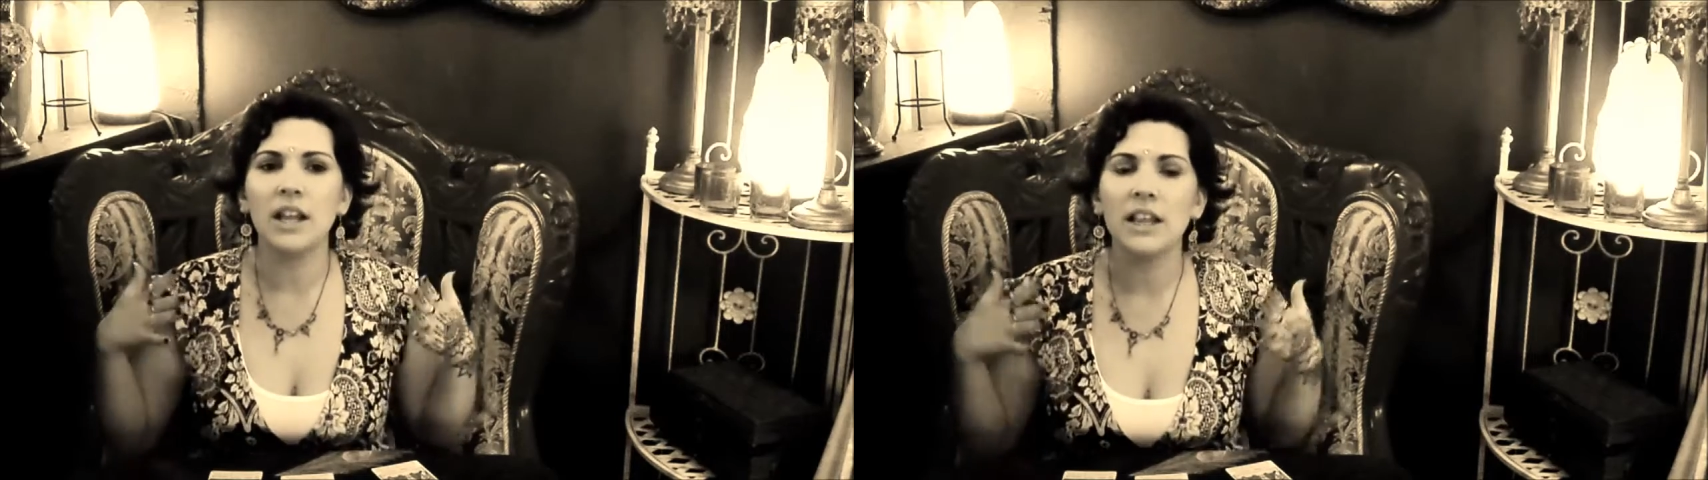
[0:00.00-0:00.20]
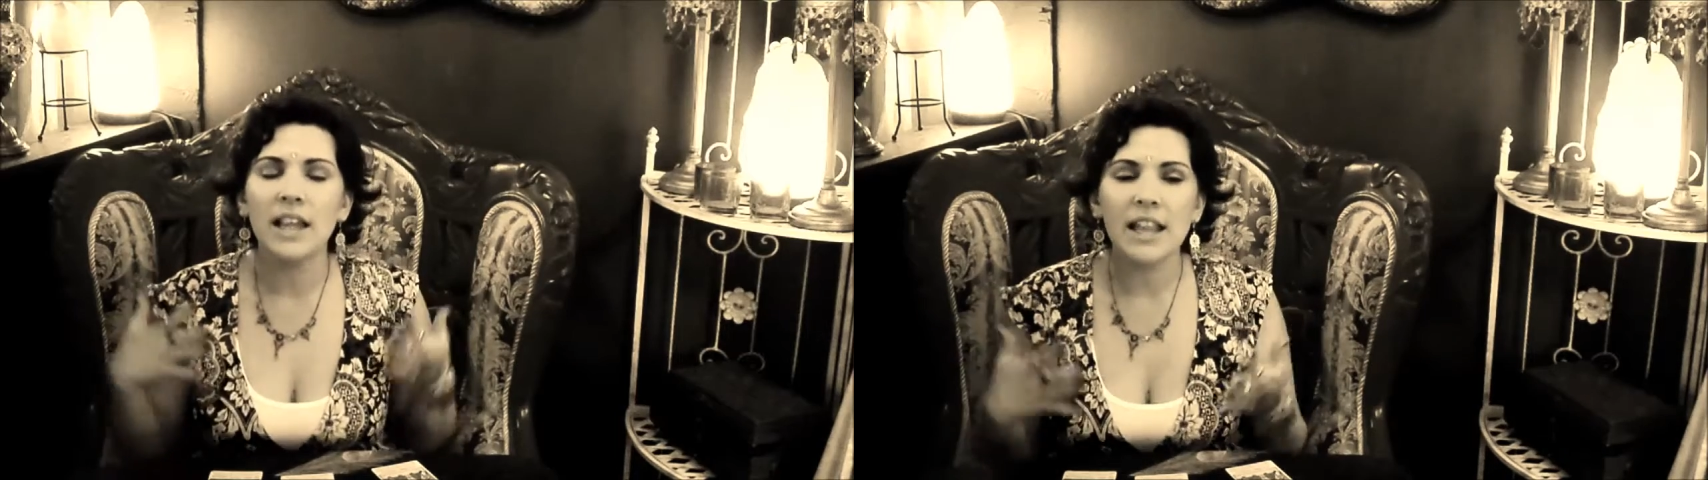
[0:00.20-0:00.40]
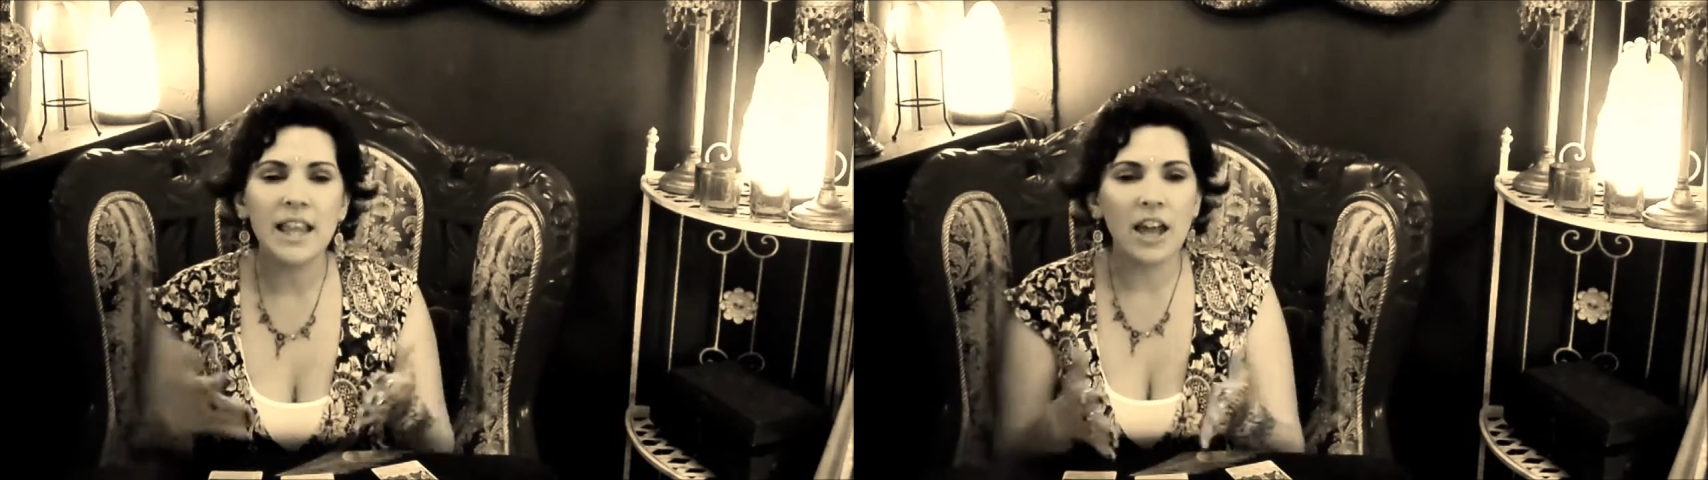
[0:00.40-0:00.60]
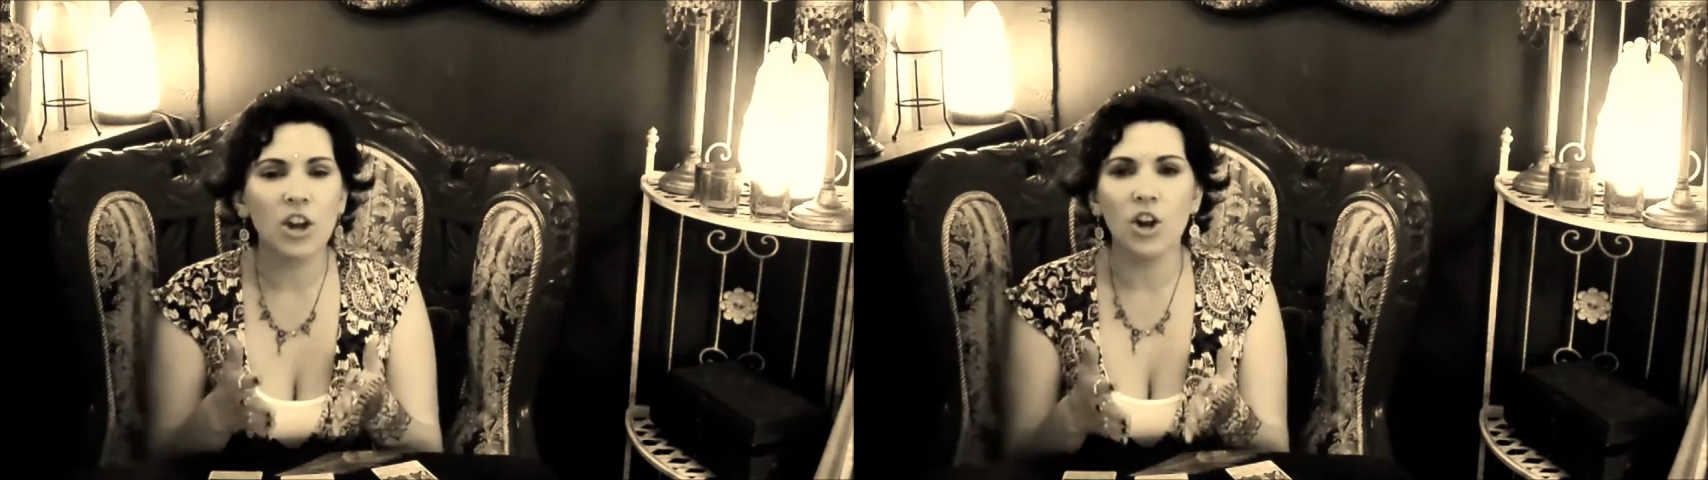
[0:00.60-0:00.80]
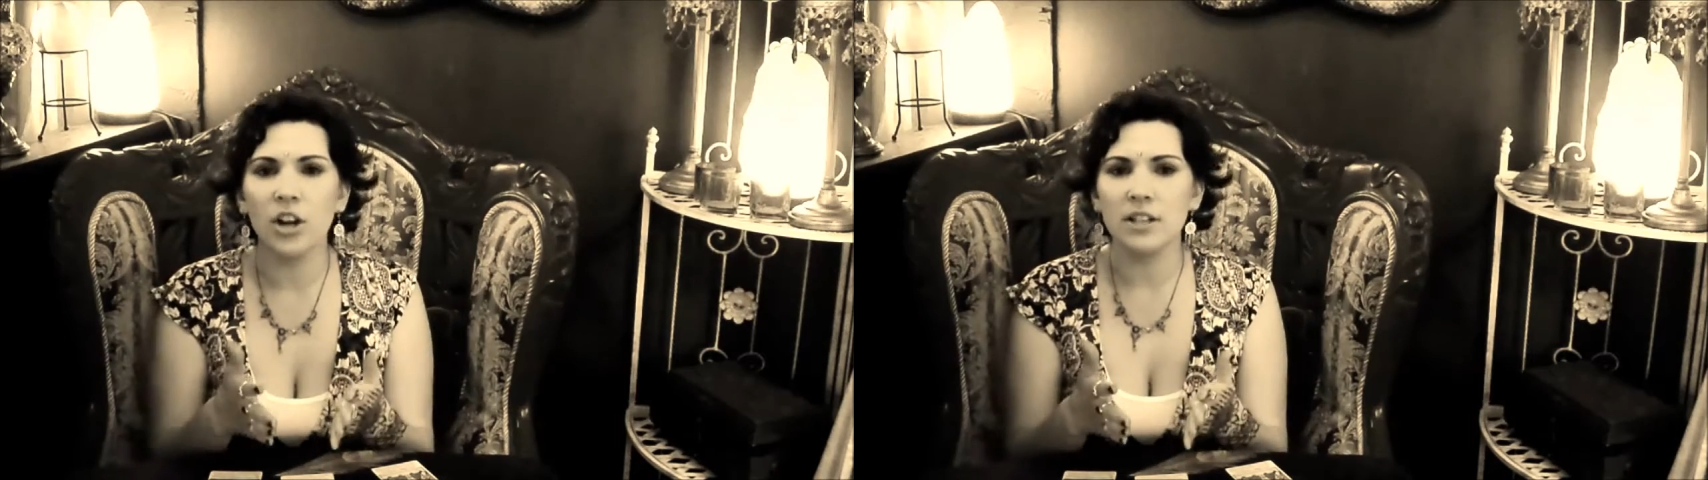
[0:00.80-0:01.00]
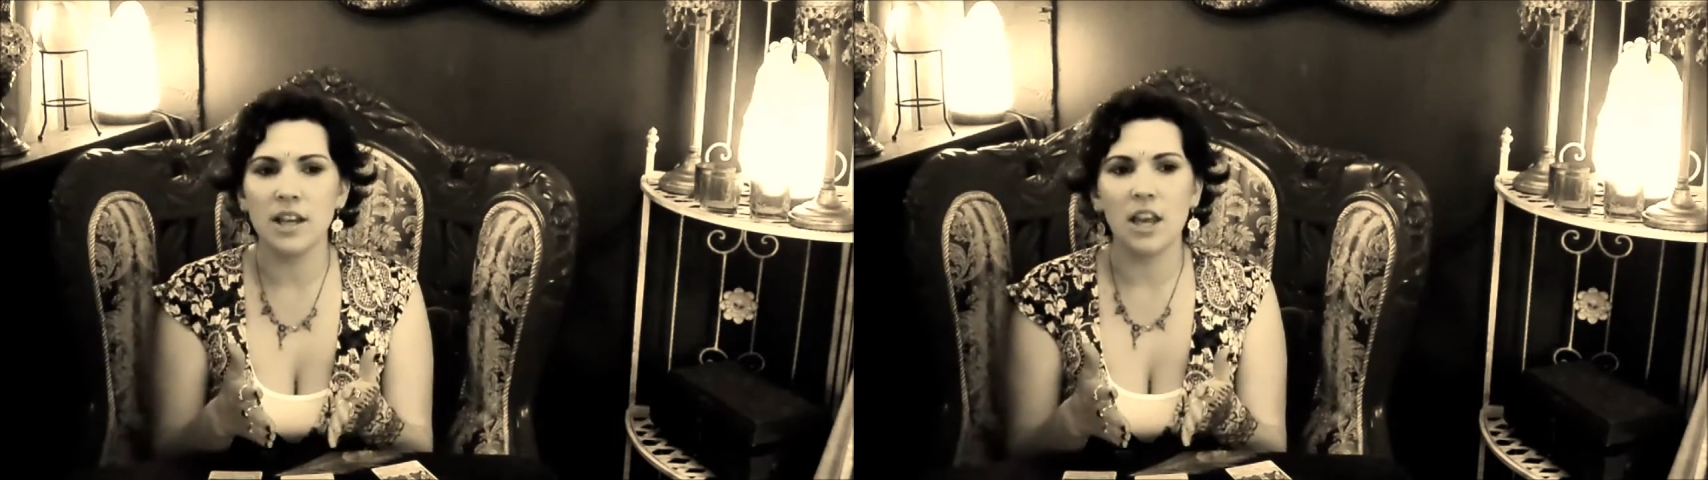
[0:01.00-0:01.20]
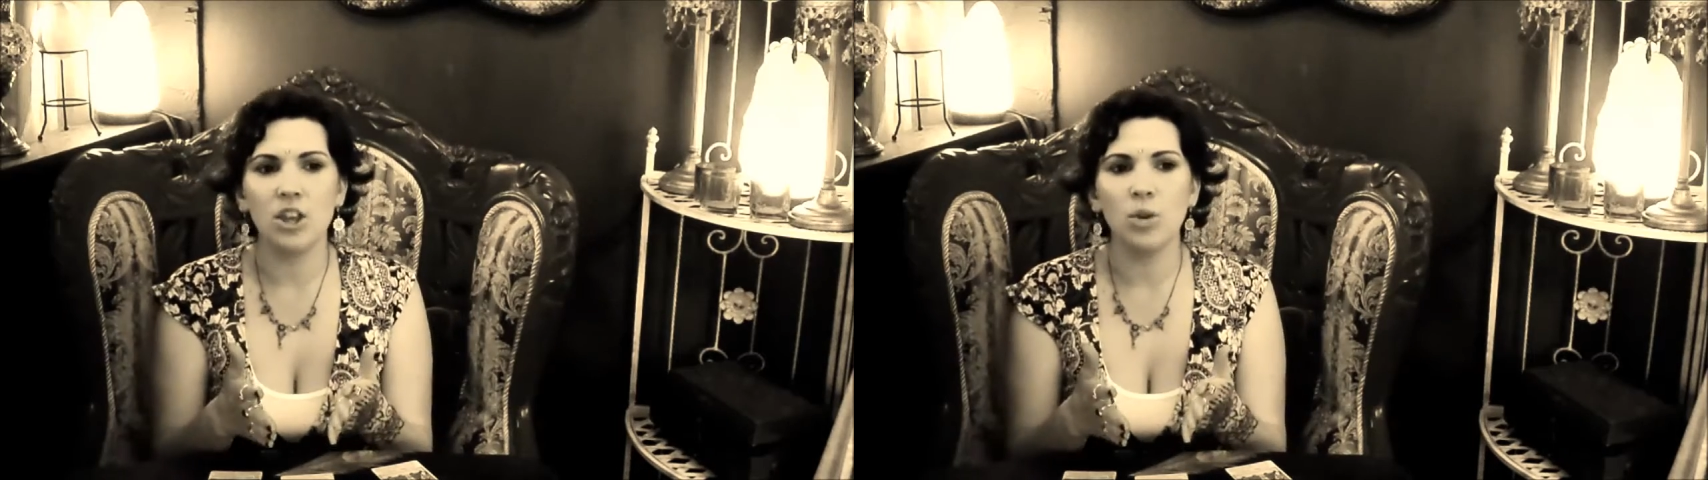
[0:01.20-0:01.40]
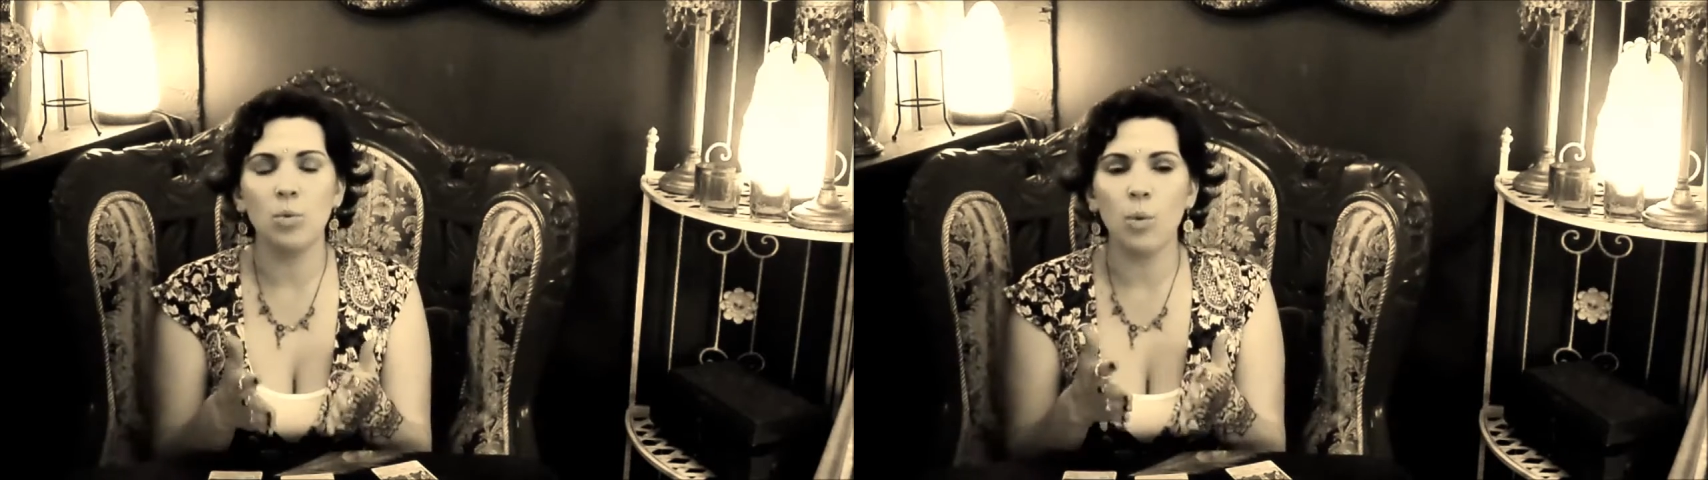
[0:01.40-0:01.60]
let that current
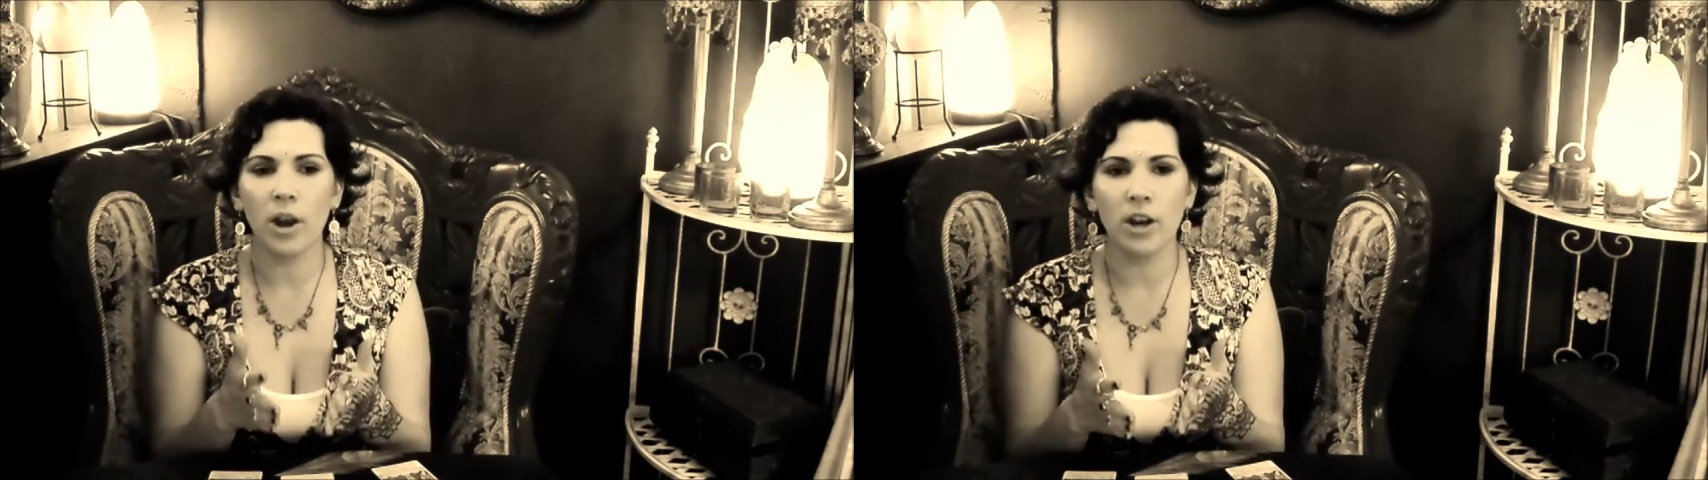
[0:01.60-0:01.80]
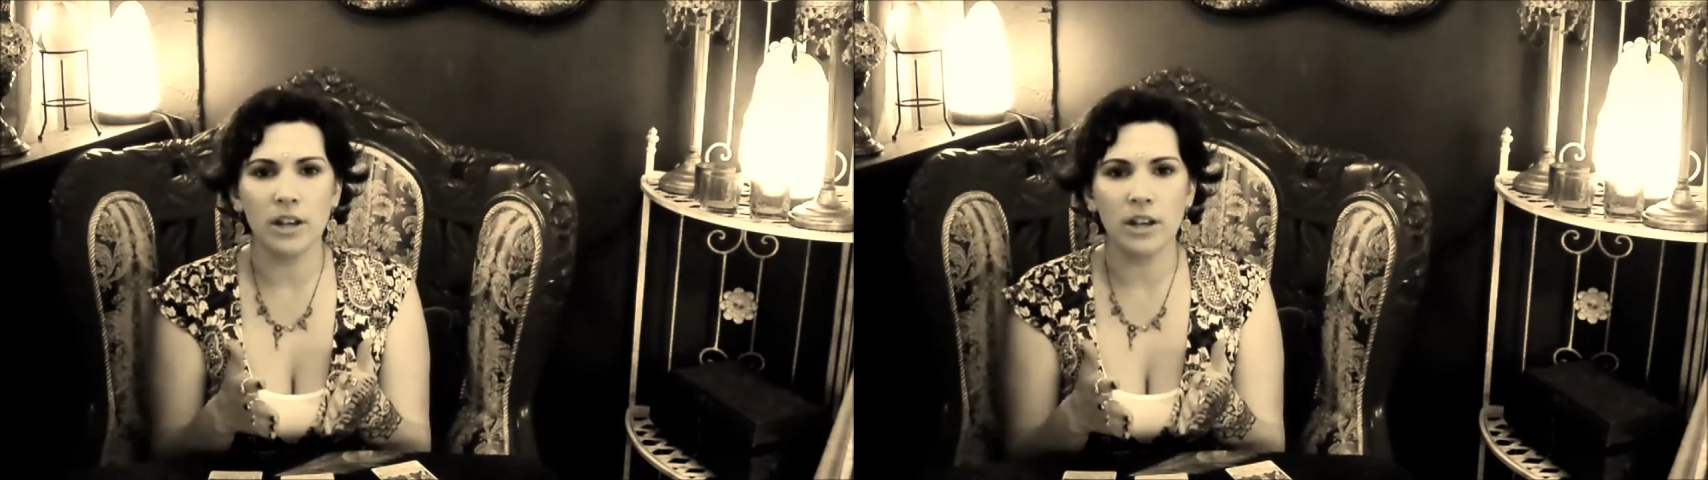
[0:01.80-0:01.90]
take you where